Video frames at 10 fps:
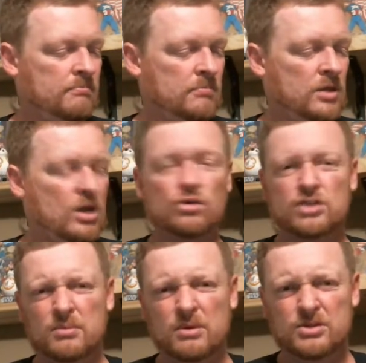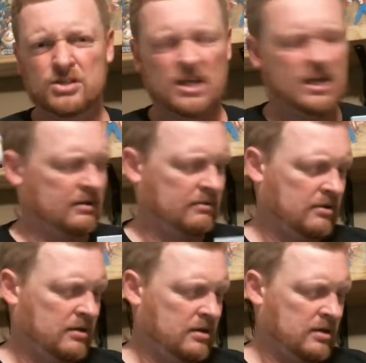Y'all tell me what you think.
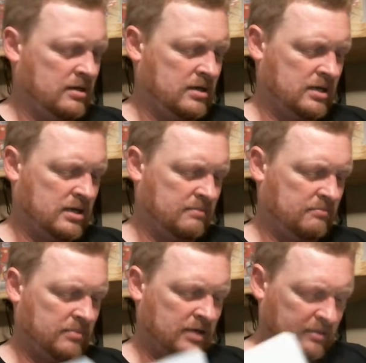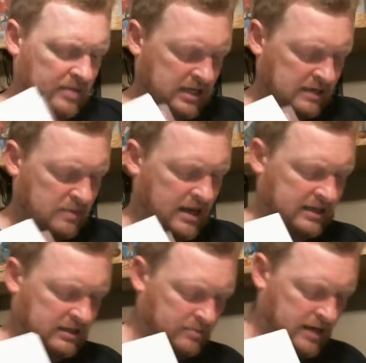Let me get it
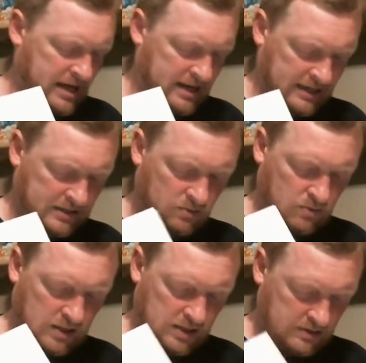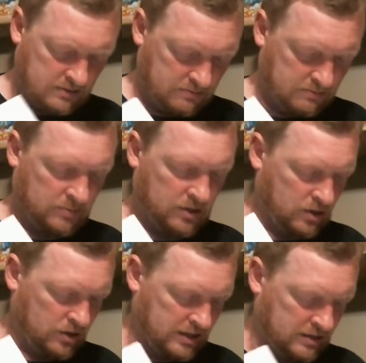back in the bag. I don't want to
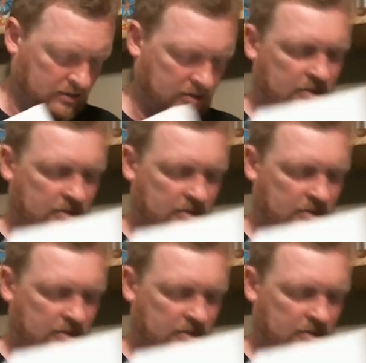hurt it.